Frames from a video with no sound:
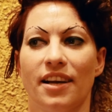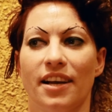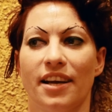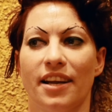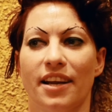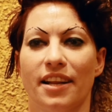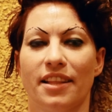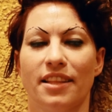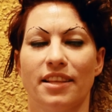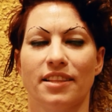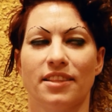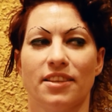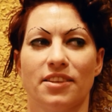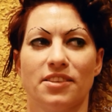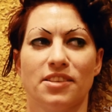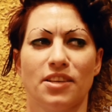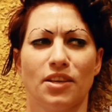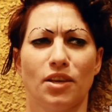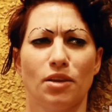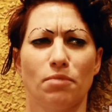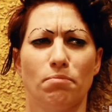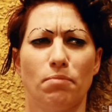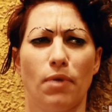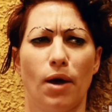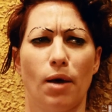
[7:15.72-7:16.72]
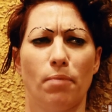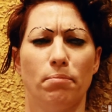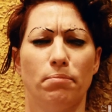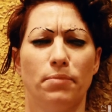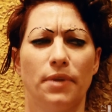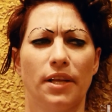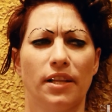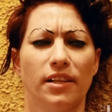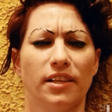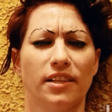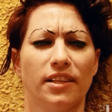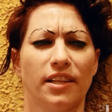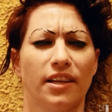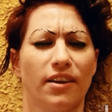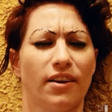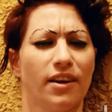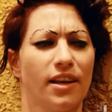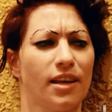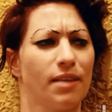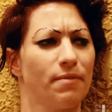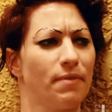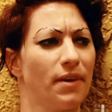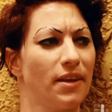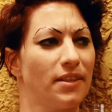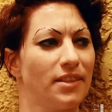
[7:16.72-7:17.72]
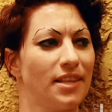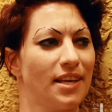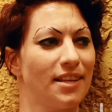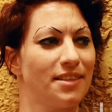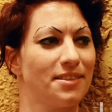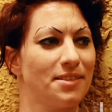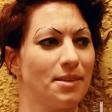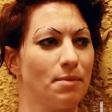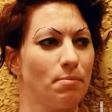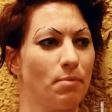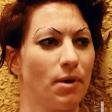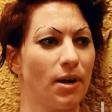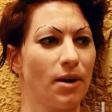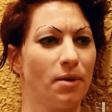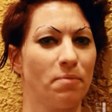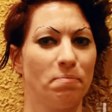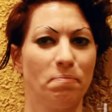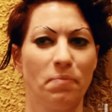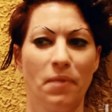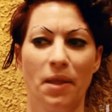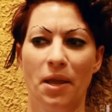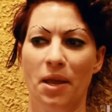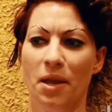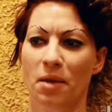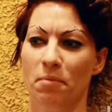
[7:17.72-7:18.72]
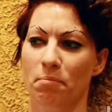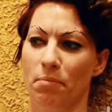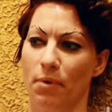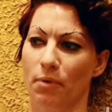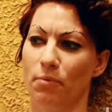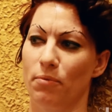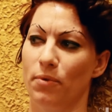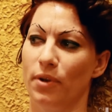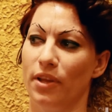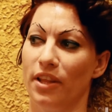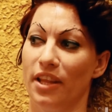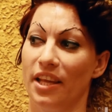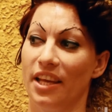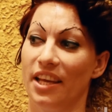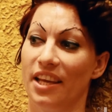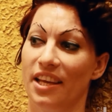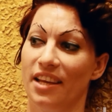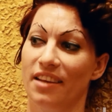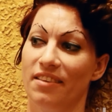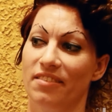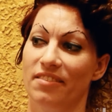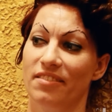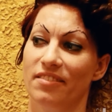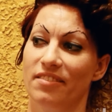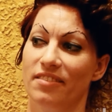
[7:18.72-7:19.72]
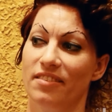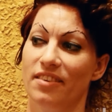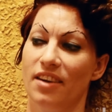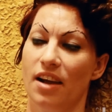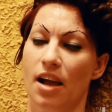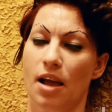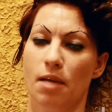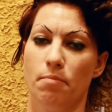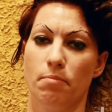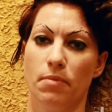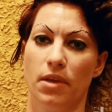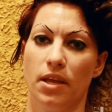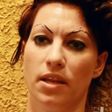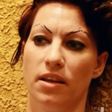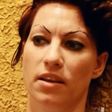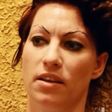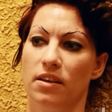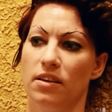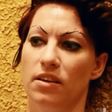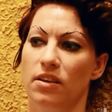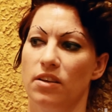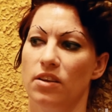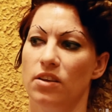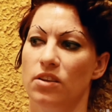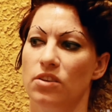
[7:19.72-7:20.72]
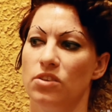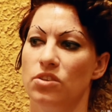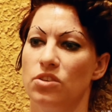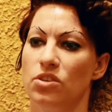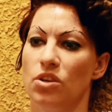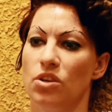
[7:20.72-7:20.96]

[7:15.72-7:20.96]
And I think there's a good Bob Dylan lyric about that somewhere. But really, I mean,